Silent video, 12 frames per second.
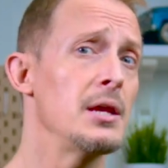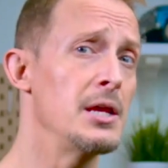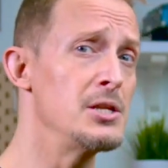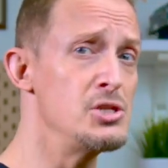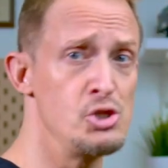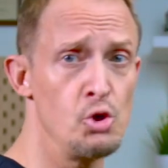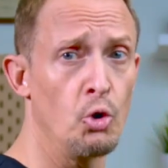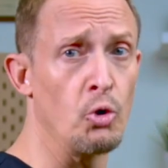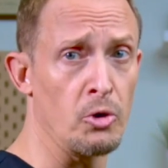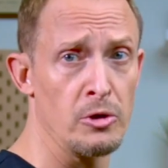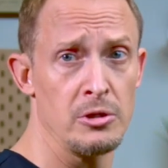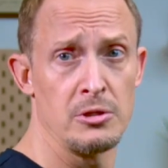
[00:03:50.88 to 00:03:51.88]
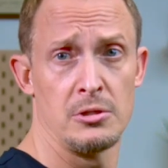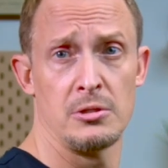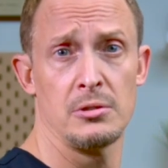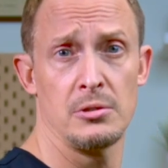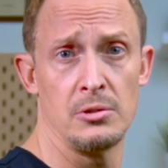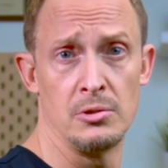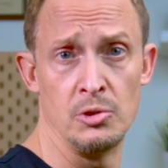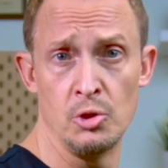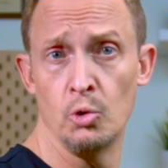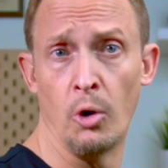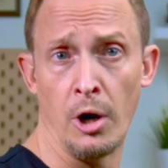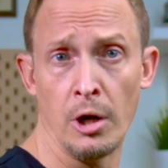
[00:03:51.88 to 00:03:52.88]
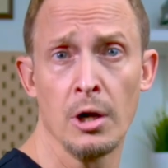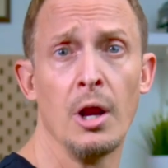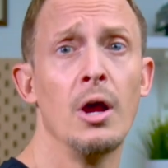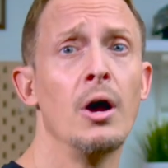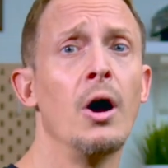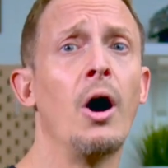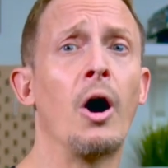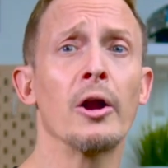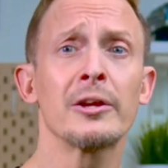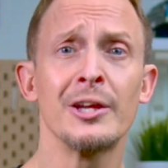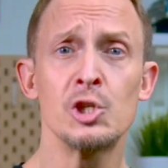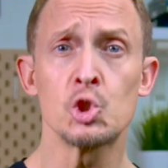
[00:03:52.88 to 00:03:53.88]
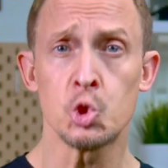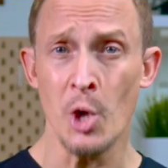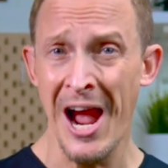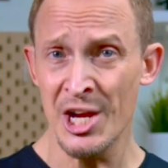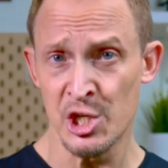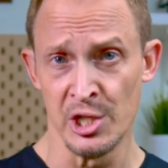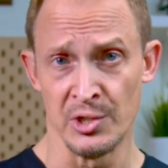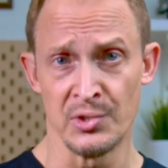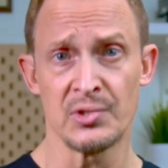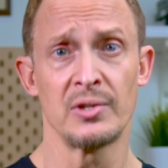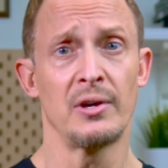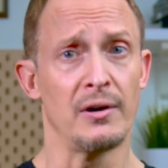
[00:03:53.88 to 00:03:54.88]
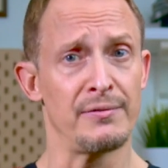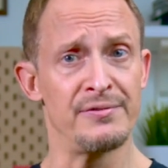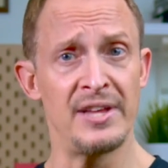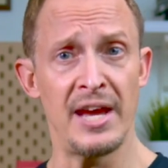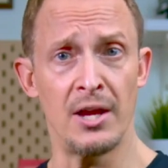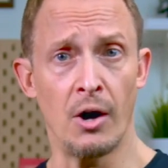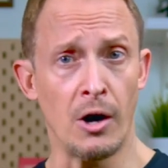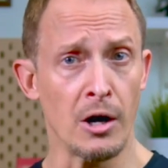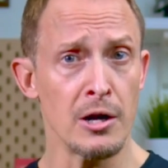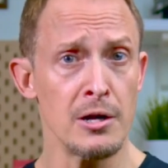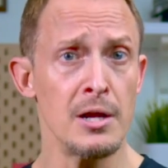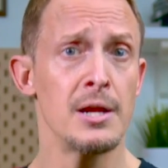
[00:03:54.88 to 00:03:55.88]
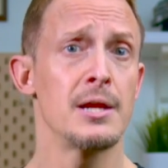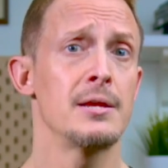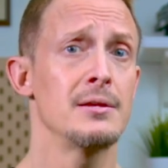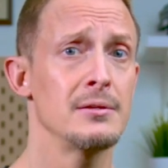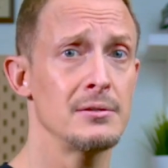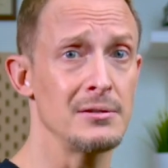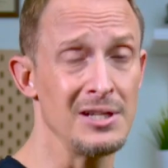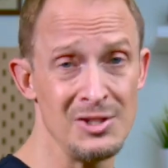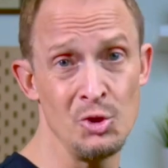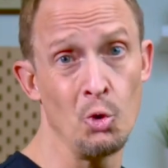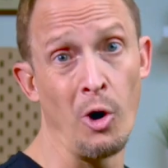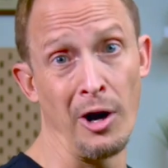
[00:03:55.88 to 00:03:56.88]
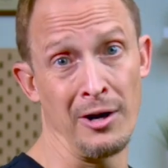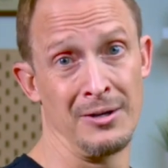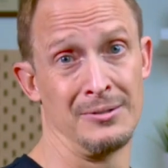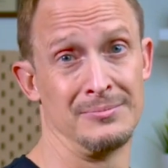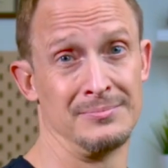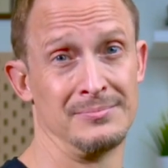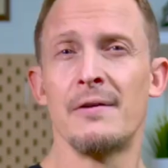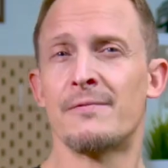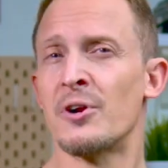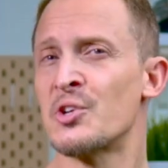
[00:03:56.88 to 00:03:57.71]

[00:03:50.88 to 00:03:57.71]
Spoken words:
and your, you are contractions of they are and you are. For